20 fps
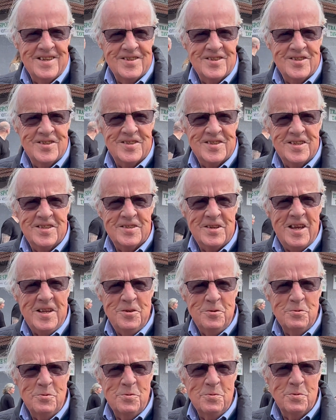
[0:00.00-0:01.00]
She says, I
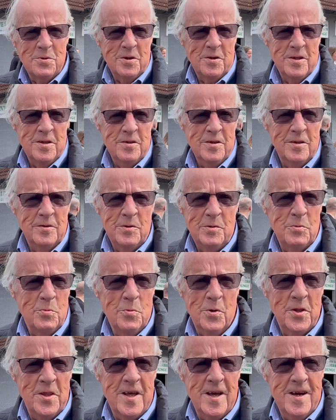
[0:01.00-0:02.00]
don't know
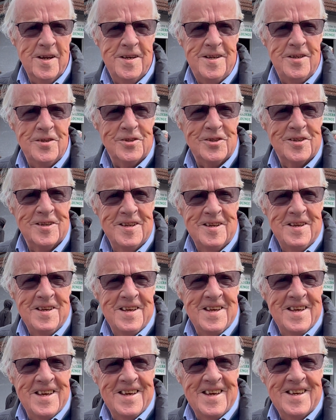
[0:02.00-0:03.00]
what they are each.
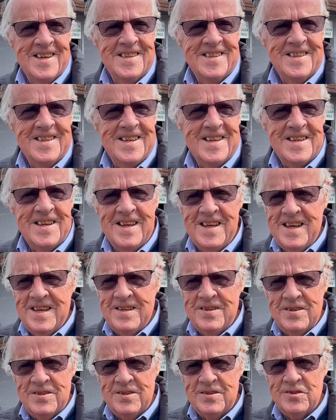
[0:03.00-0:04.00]
And
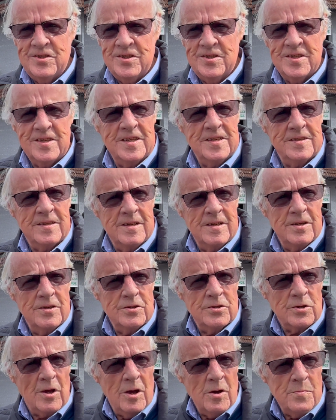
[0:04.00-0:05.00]
she said,
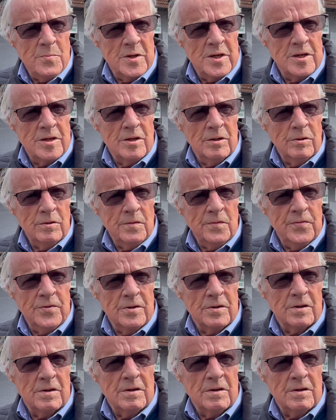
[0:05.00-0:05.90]
so how many are you looking for?